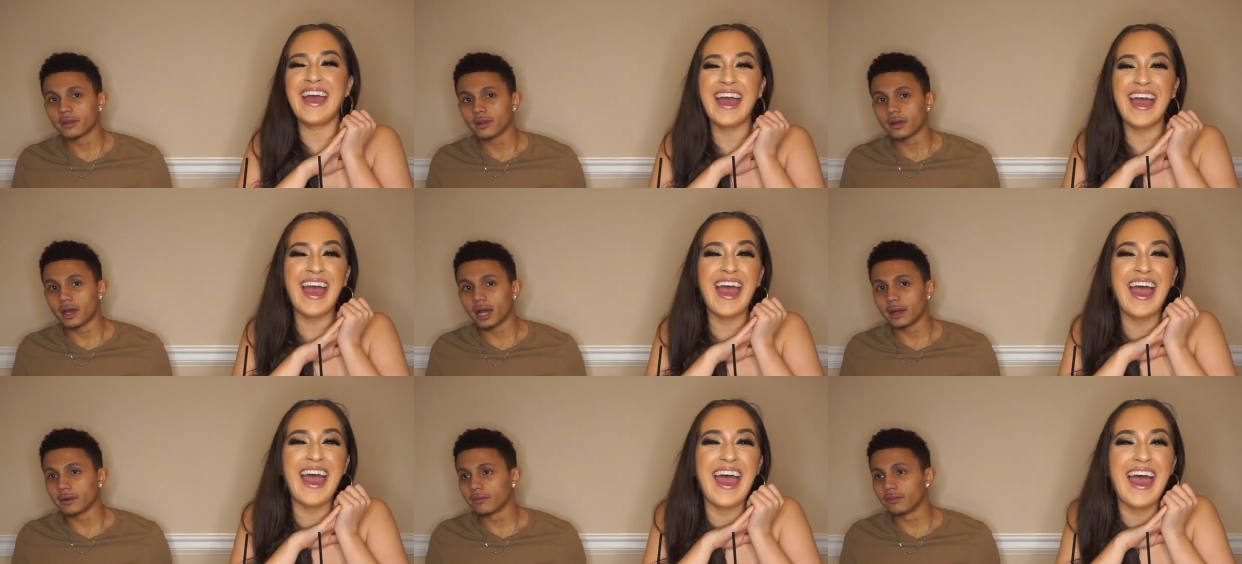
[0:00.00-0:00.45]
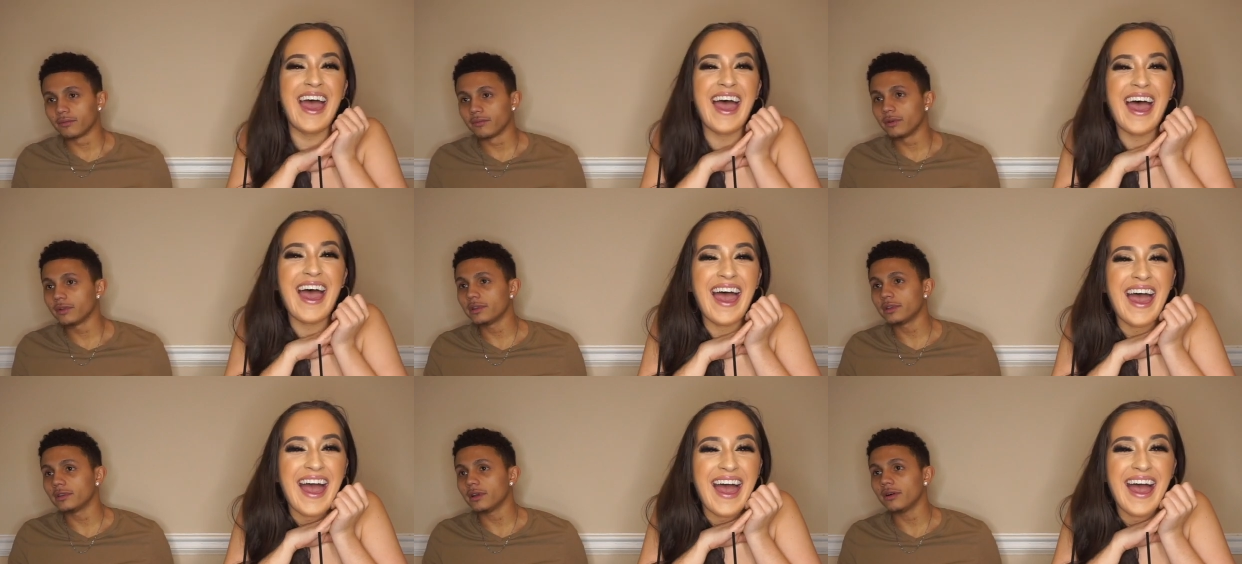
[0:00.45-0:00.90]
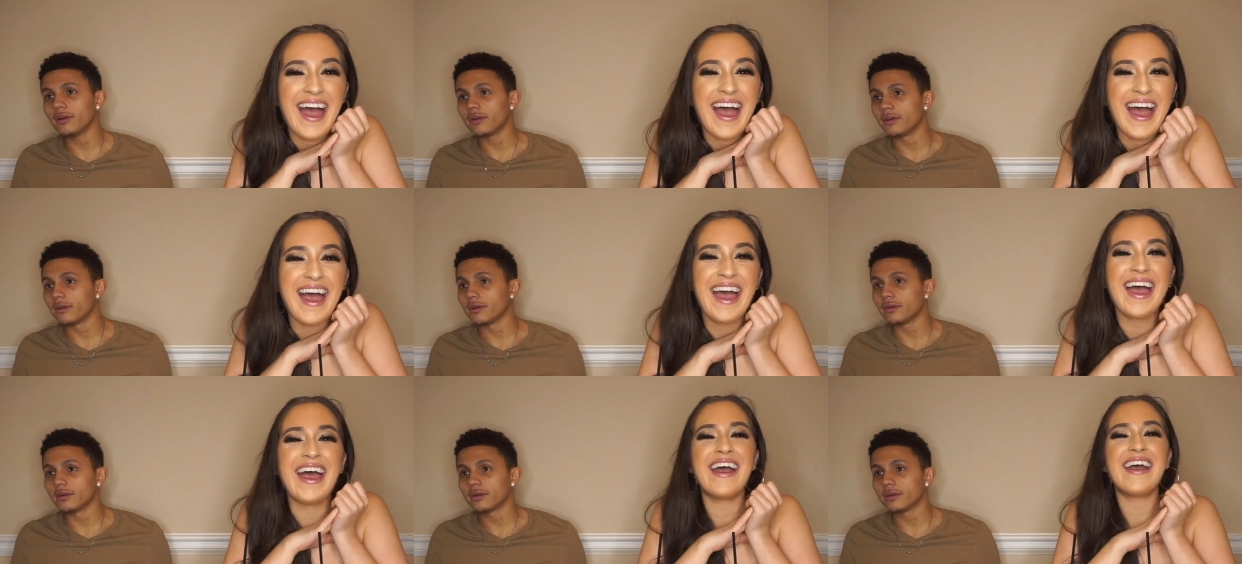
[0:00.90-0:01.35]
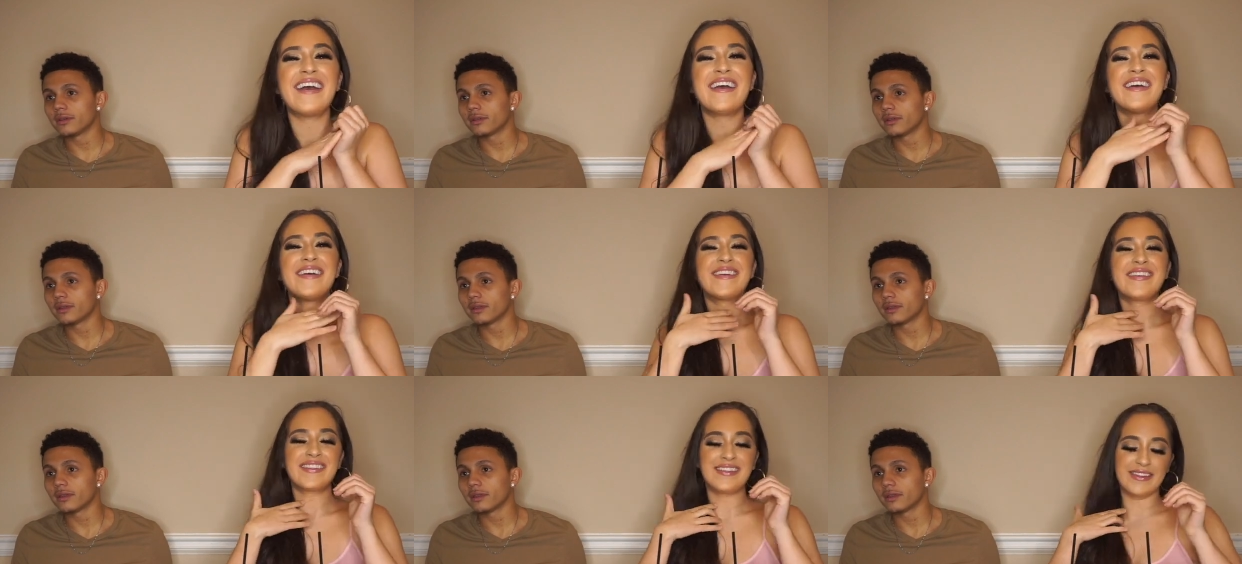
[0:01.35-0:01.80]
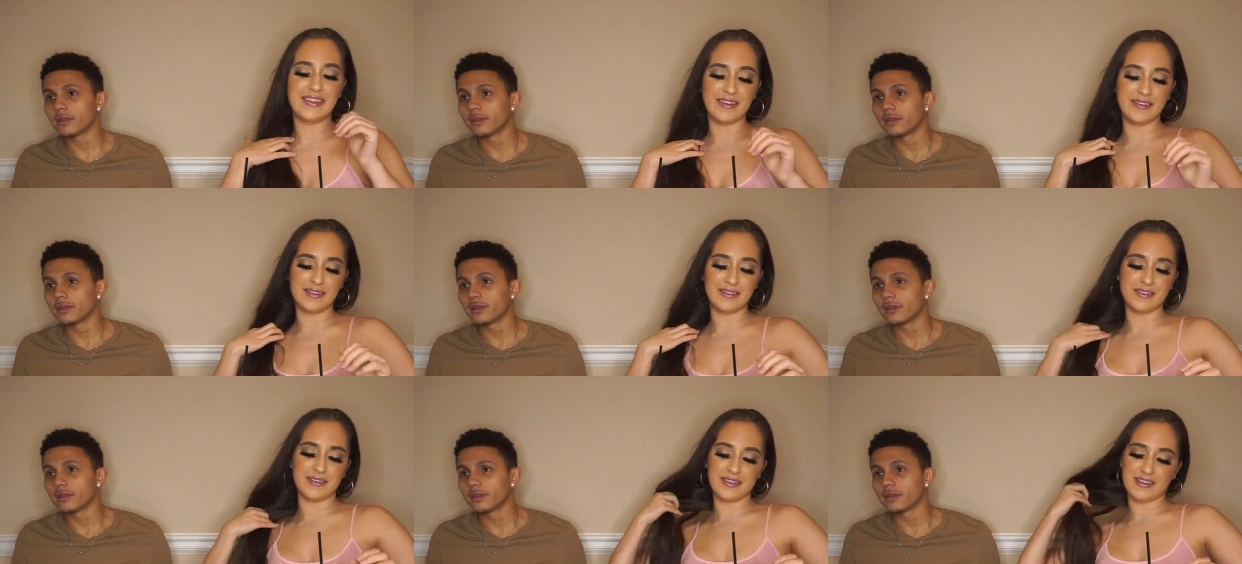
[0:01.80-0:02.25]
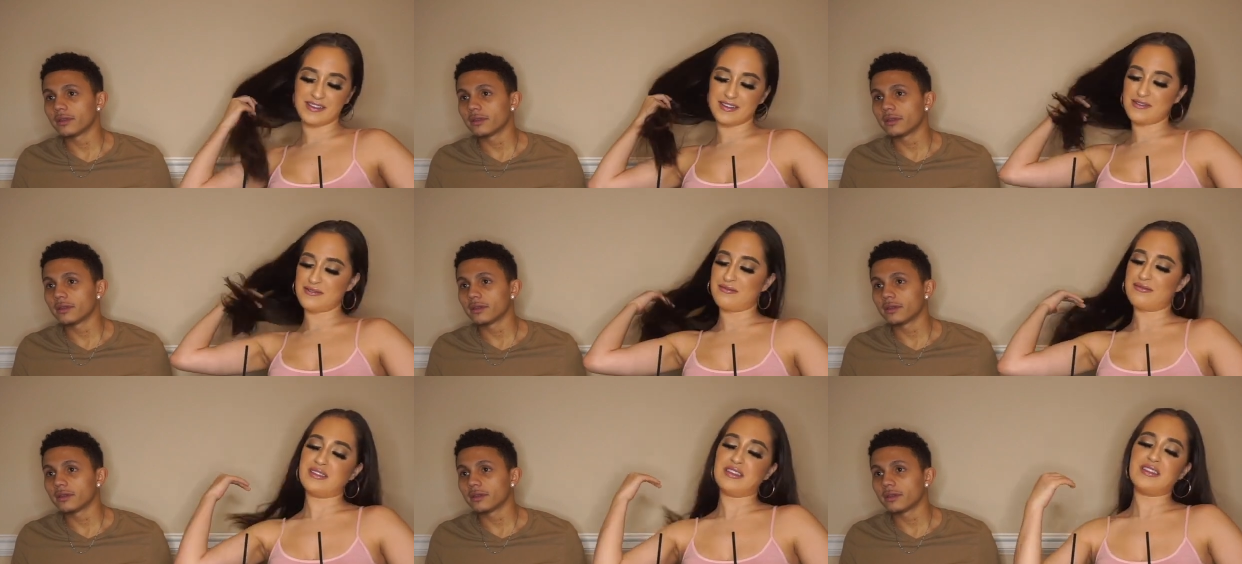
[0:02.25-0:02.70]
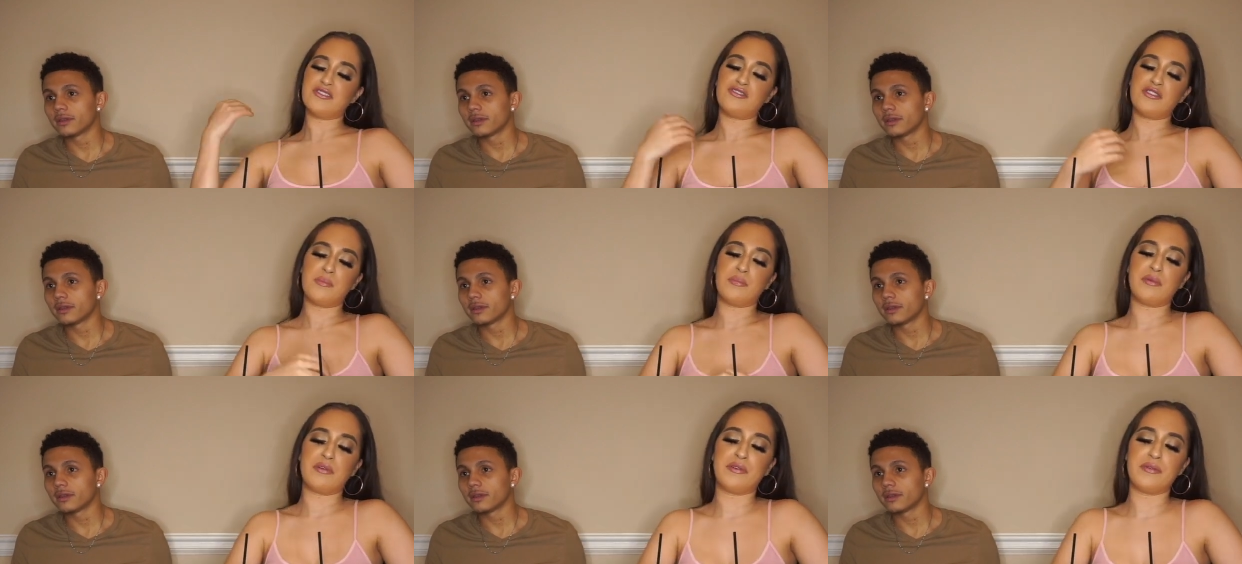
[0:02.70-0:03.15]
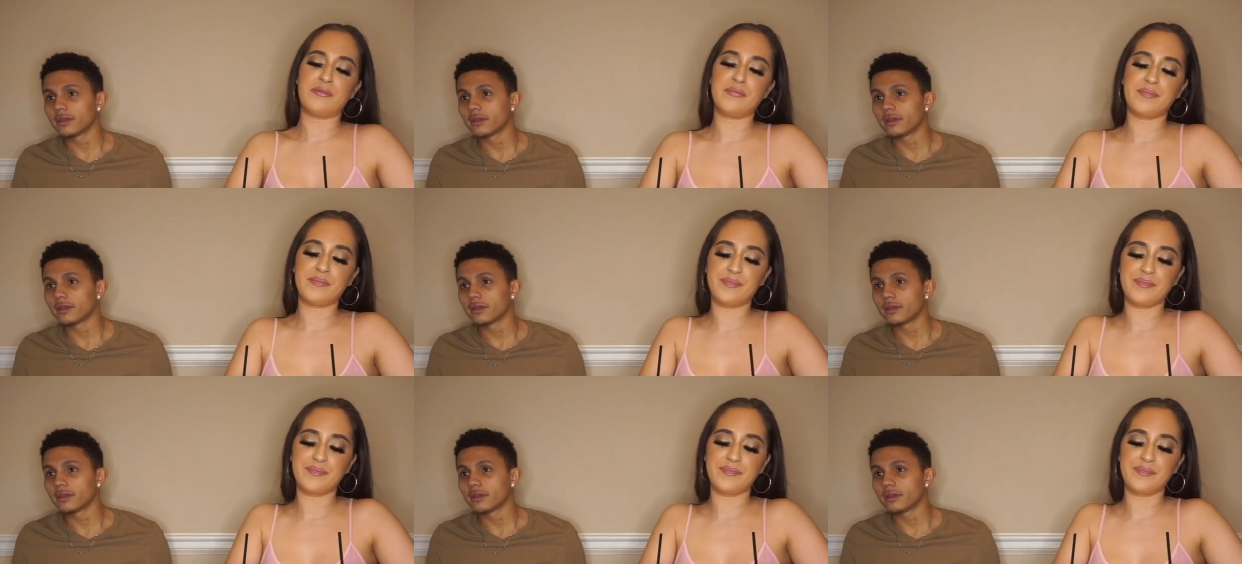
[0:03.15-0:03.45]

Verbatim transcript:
Speaker 1: I really don't.
Speaker 2: Dude, you're really tripping.